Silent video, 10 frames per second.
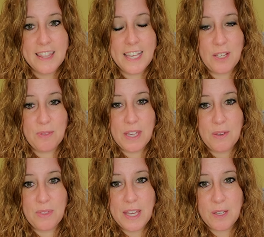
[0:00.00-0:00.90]
Thank you,
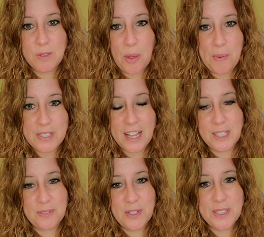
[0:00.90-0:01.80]
thank you, thank you so much,
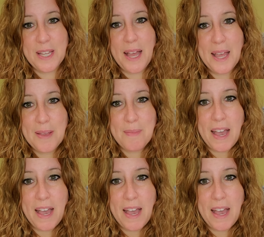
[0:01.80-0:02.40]
guys, for your time.